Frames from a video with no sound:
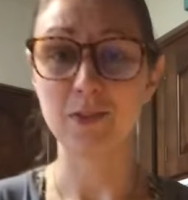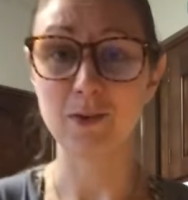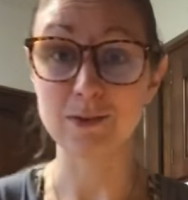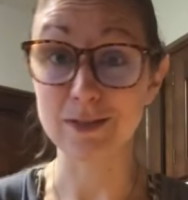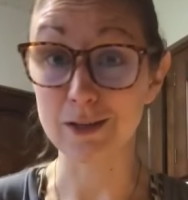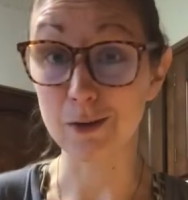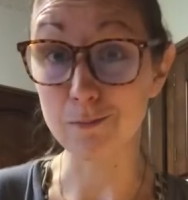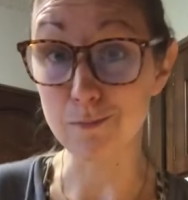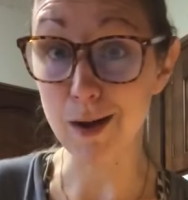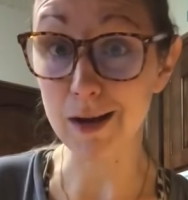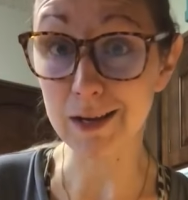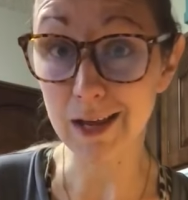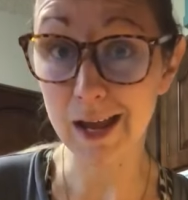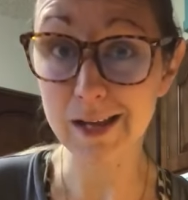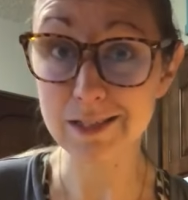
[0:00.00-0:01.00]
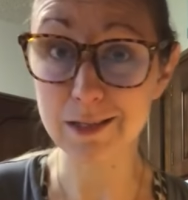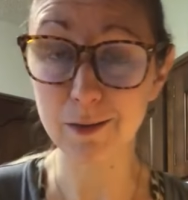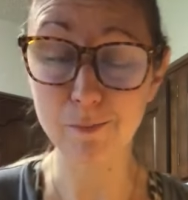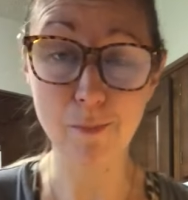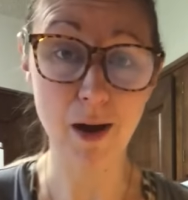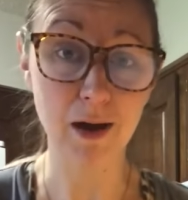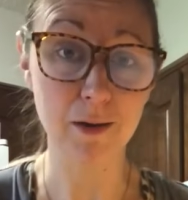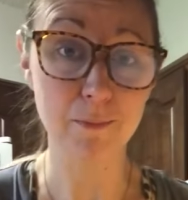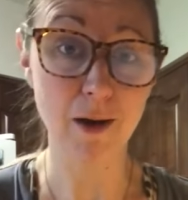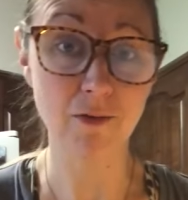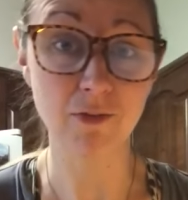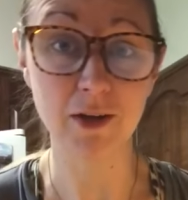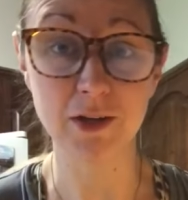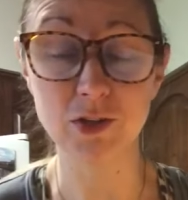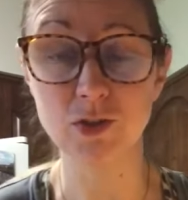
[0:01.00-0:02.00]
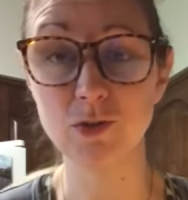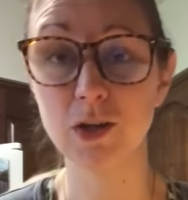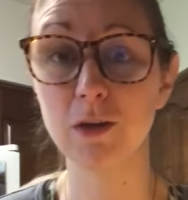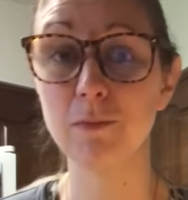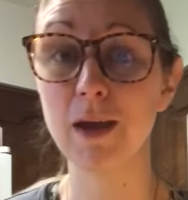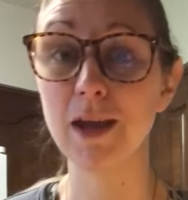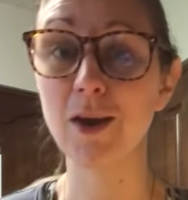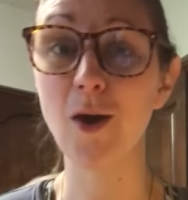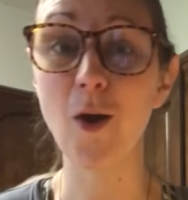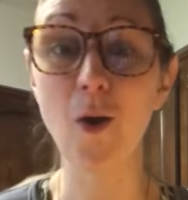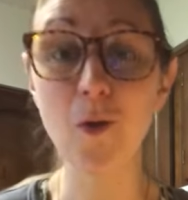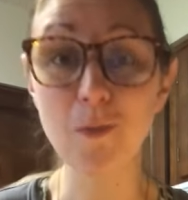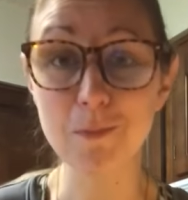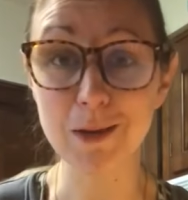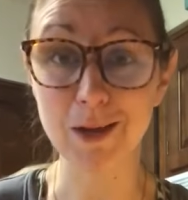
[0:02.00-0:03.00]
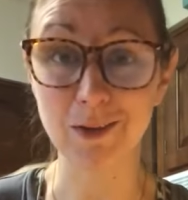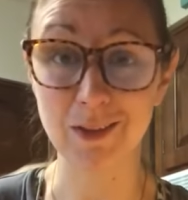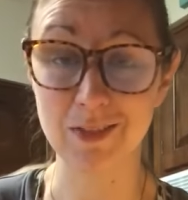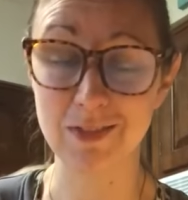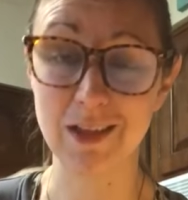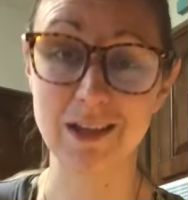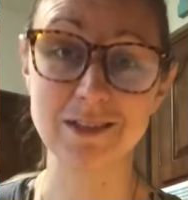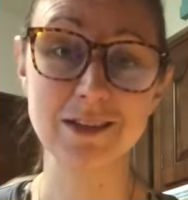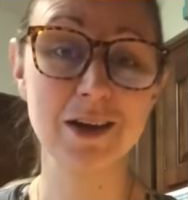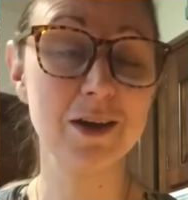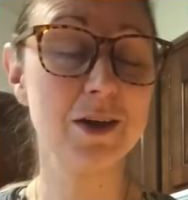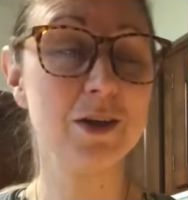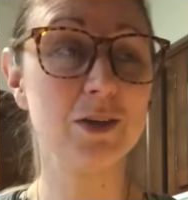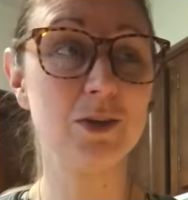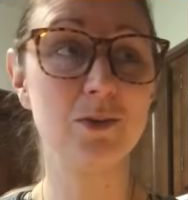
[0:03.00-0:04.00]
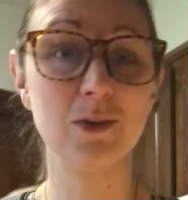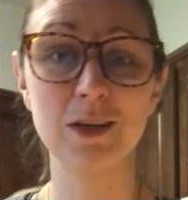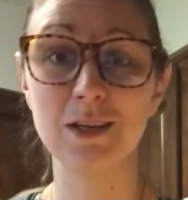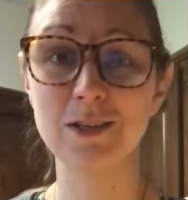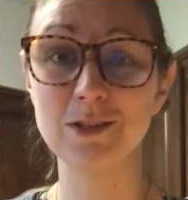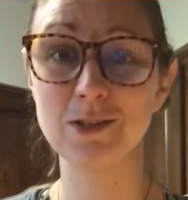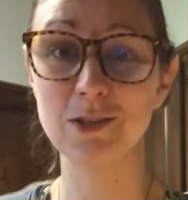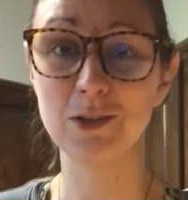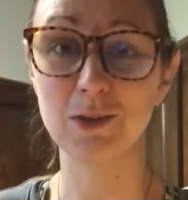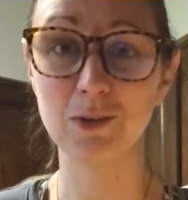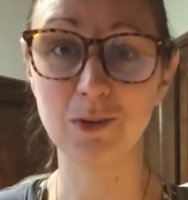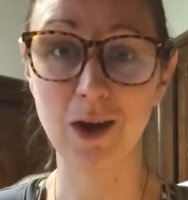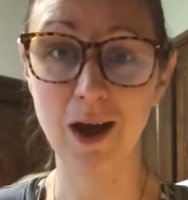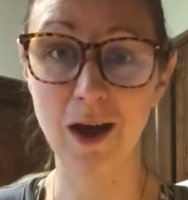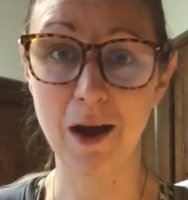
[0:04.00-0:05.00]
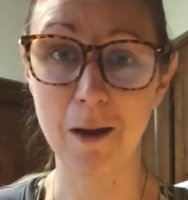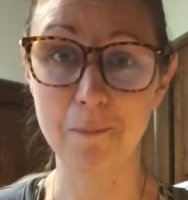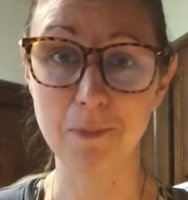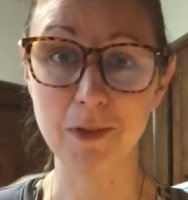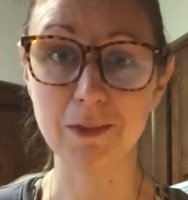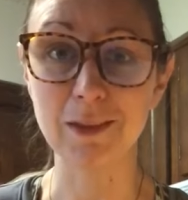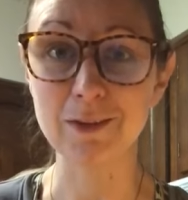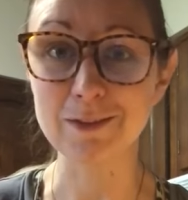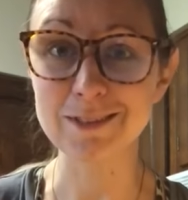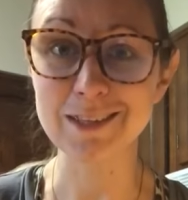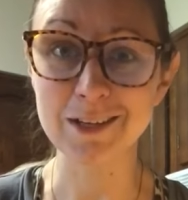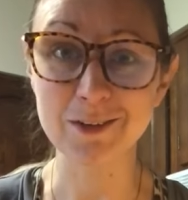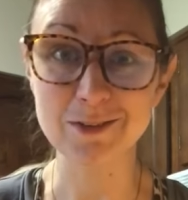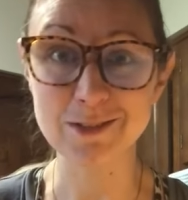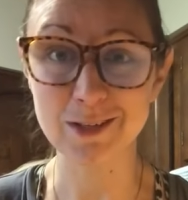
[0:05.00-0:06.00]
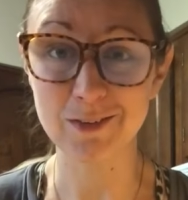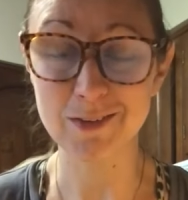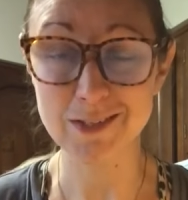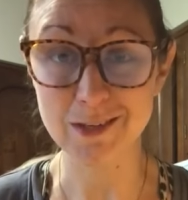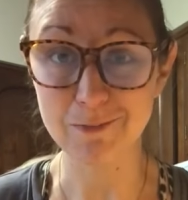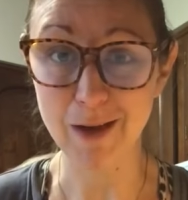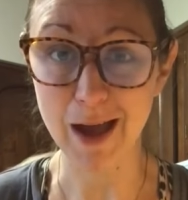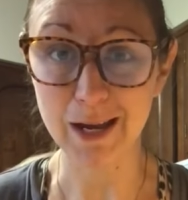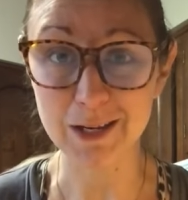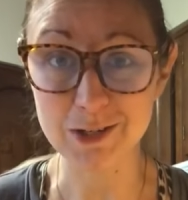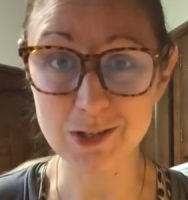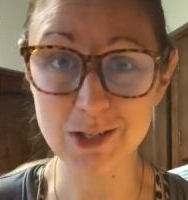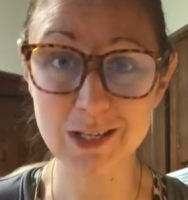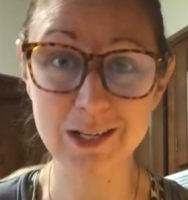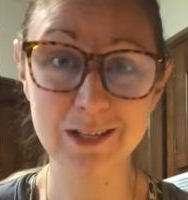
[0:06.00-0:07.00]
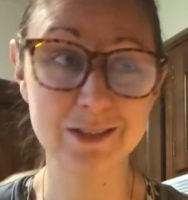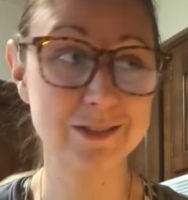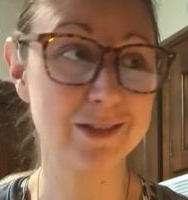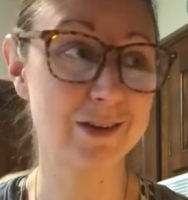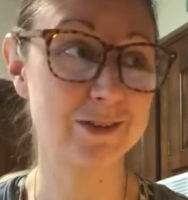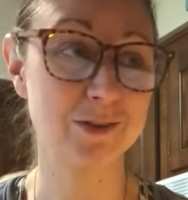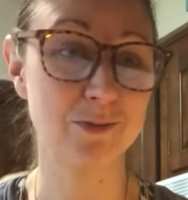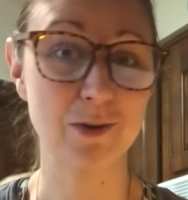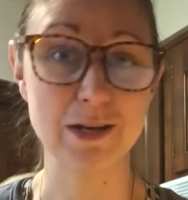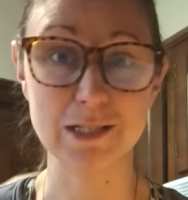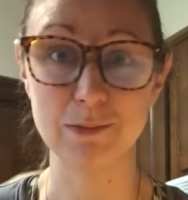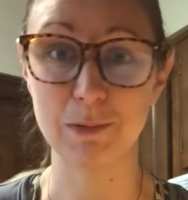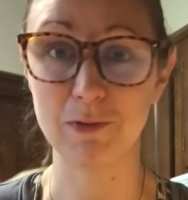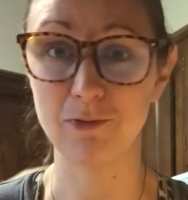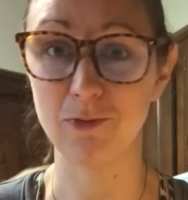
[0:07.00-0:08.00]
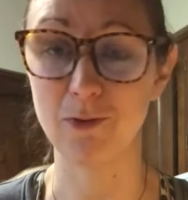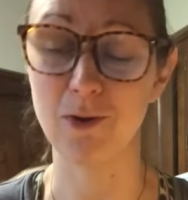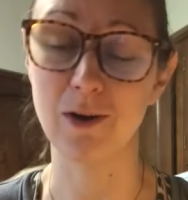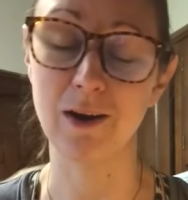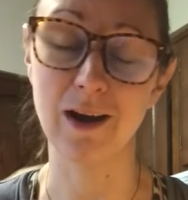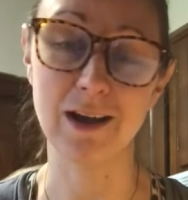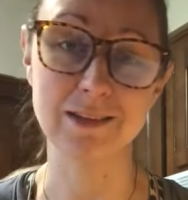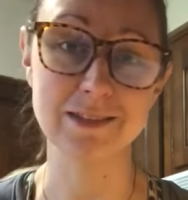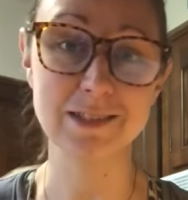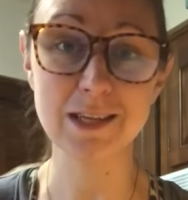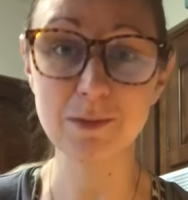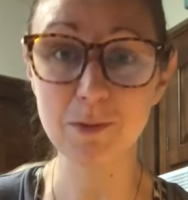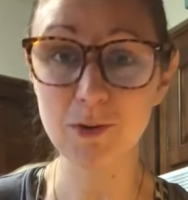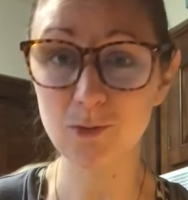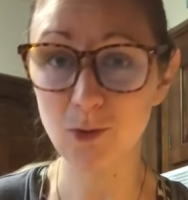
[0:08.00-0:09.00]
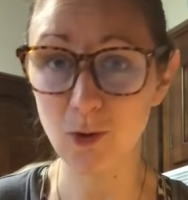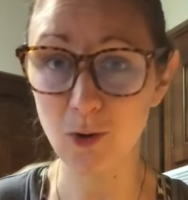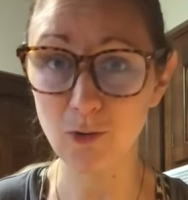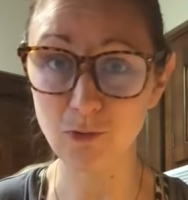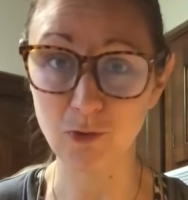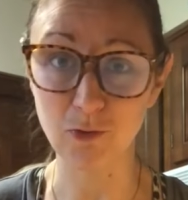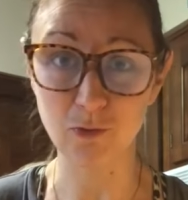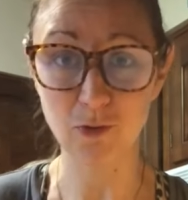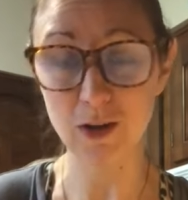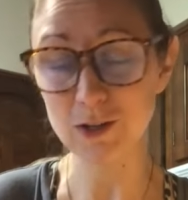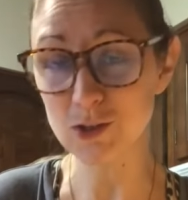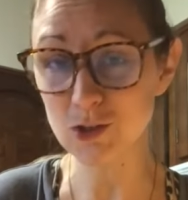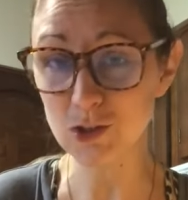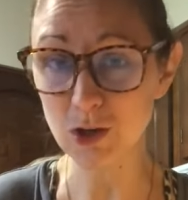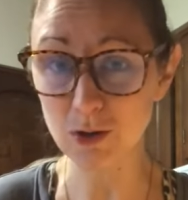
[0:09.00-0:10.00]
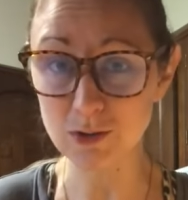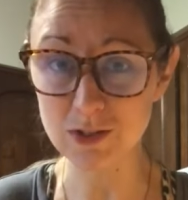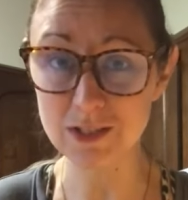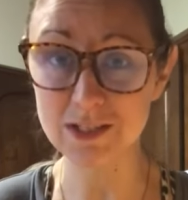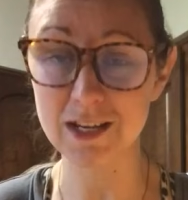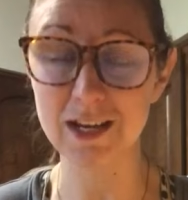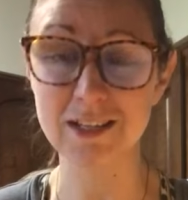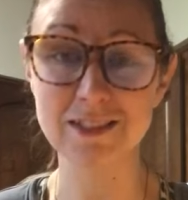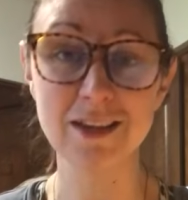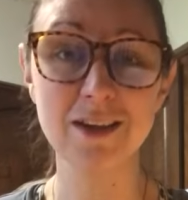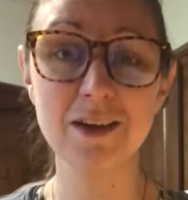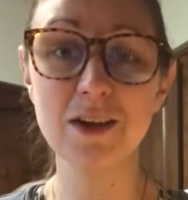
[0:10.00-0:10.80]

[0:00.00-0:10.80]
those little mug cakes and mug muffins. You can make oatmeal in this. You can do little single servings of mac and cheese. There's a recipe for a cinnamon roll, for French toast sticks.